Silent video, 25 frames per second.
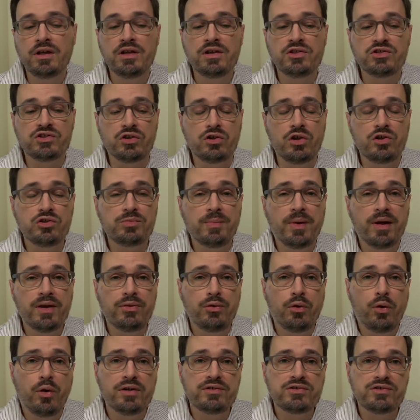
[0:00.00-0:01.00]
So those are my
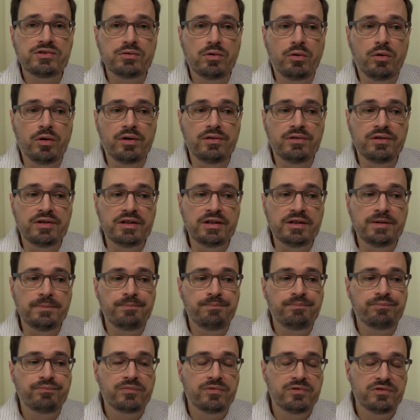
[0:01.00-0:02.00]
thoughts on the
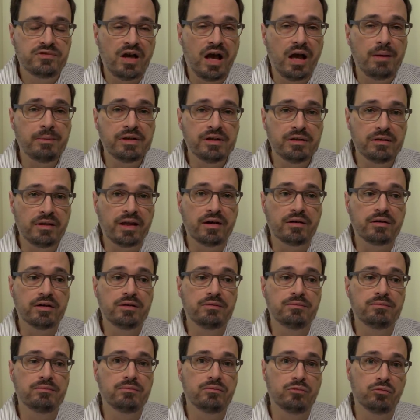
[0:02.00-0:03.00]
Tomi
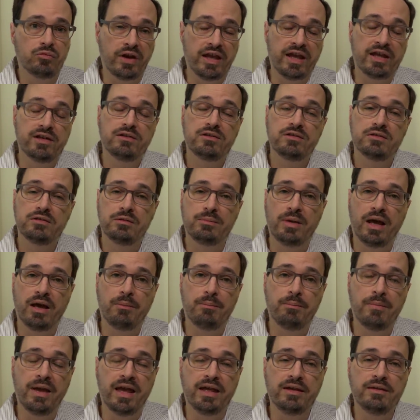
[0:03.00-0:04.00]
Lahren rant
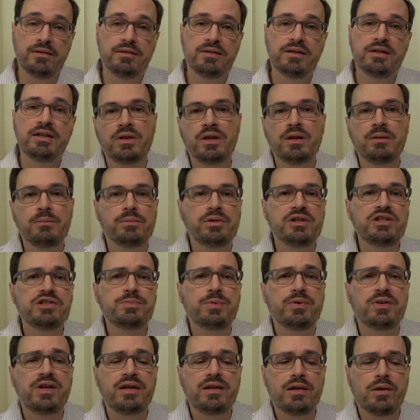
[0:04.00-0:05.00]
about men. Please
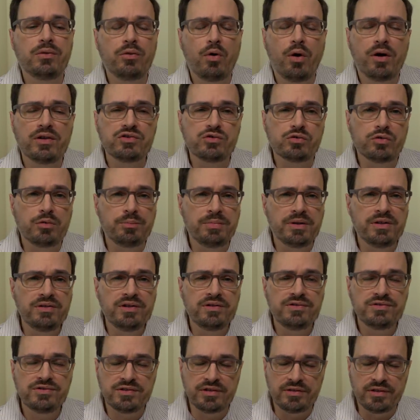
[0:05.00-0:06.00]
put any thoughts or
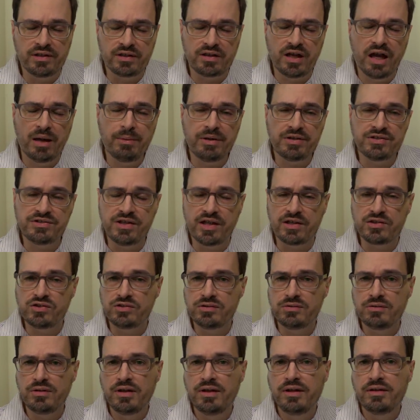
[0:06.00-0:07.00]
opinions in the comments
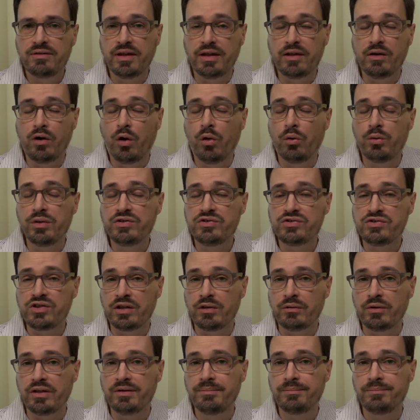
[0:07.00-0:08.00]
section. They always
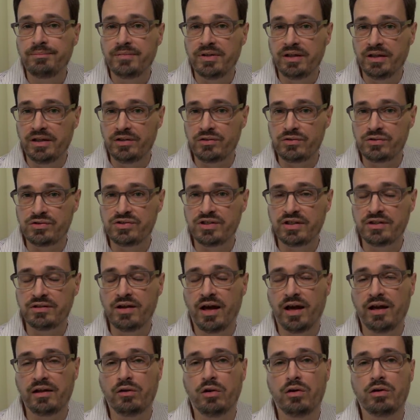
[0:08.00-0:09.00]
generate an interesting
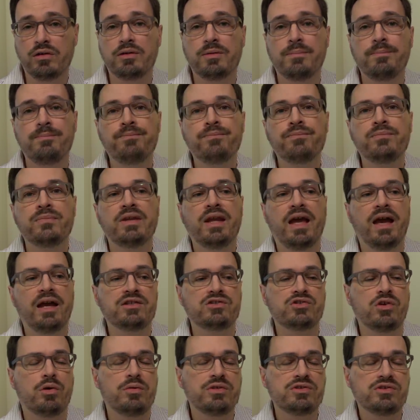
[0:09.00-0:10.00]
dialogue.
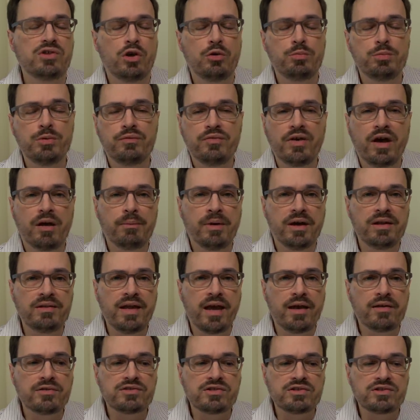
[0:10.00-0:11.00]
As always, I hope you found my
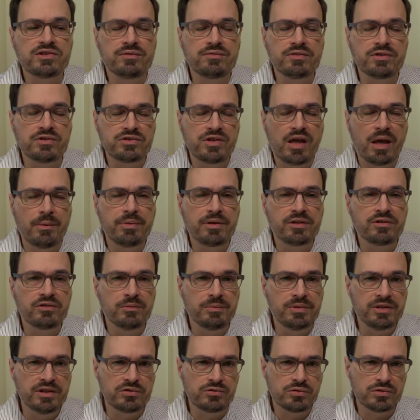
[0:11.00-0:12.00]
analysis of this topic to
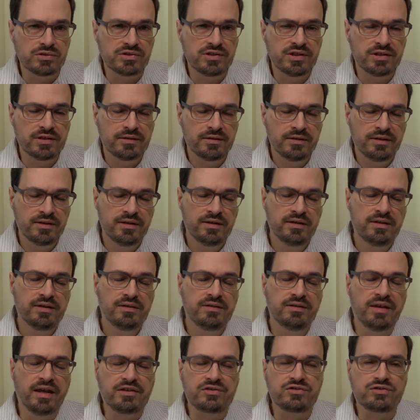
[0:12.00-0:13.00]
be interesting.
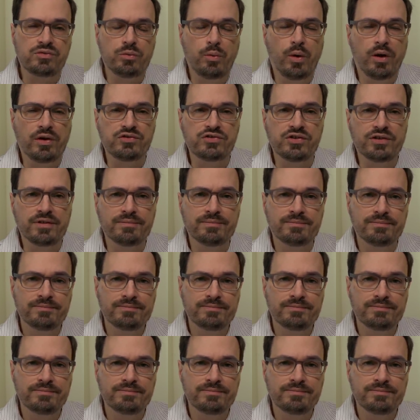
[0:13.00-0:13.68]
Thanks for watching.